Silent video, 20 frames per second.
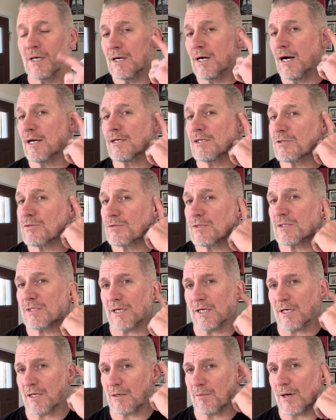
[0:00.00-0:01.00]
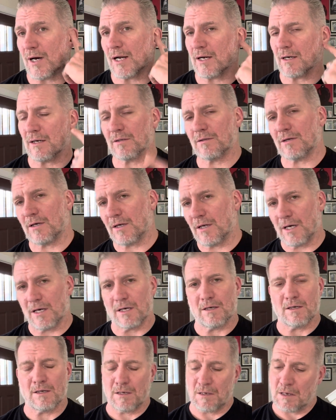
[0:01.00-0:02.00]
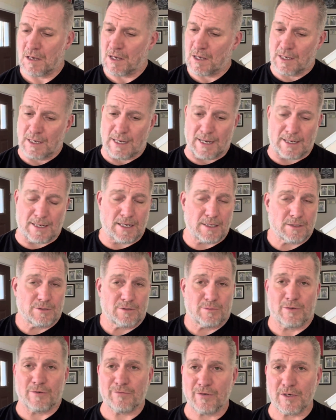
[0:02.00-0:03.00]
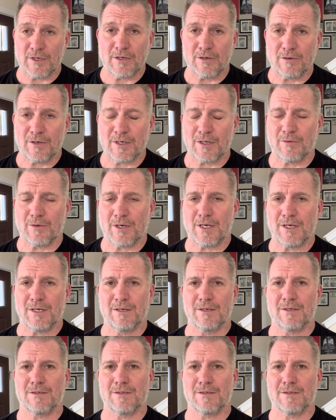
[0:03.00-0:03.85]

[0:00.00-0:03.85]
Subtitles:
I just was thinking about it and I thought, hey, I got to do my video anyway.